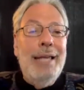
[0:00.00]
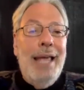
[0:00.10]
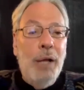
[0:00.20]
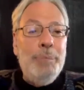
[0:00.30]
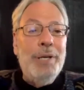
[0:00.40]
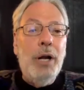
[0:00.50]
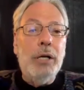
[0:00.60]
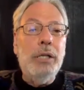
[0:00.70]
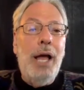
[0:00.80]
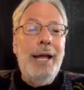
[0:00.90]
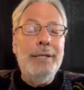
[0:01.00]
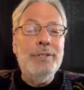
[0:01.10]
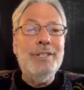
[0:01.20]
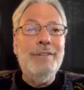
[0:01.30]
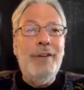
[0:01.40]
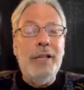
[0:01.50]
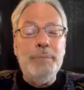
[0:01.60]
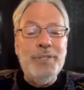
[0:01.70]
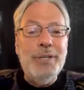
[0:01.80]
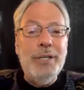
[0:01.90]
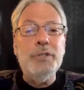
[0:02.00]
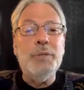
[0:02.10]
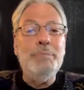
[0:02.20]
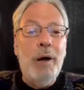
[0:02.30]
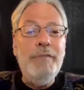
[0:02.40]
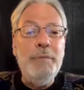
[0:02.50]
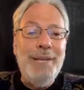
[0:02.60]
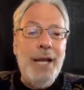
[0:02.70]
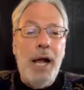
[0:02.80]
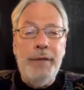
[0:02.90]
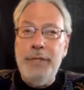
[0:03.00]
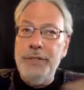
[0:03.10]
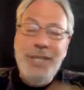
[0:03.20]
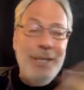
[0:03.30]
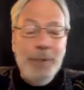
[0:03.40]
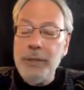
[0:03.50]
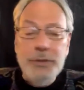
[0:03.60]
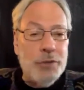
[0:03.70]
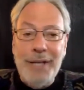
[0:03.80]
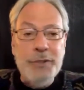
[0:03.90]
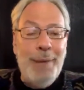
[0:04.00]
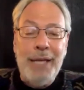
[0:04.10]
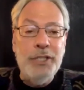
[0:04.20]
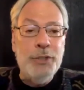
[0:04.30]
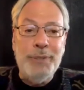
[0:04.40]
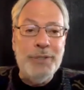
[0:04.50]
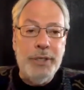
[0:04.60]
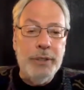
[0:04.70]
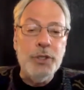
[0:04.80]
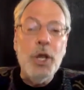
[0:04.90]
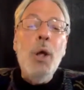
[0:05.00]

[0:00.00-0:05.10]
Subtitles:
helping our clients develop skills above and beyond the typical stress management skills,